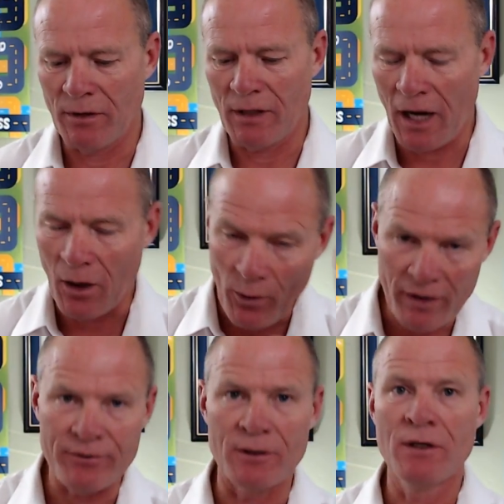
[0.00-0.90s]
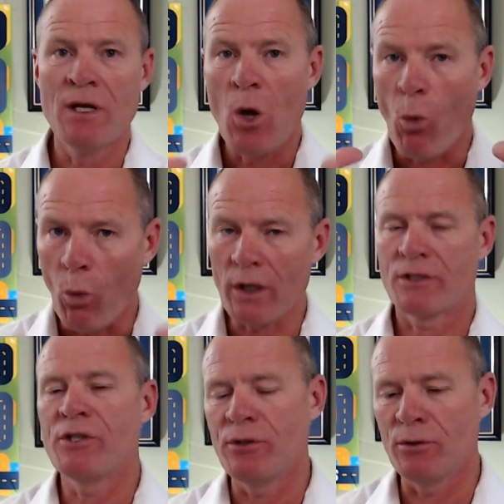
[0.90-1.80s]
however,
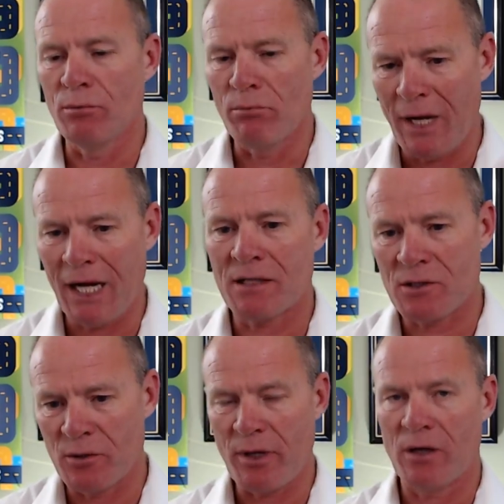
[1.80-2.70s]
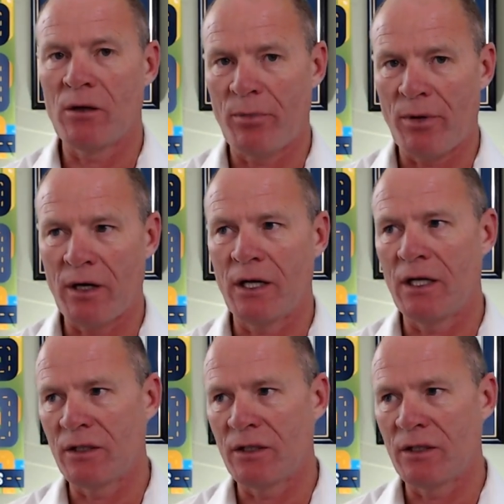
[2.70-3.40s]
once you master parallel parking,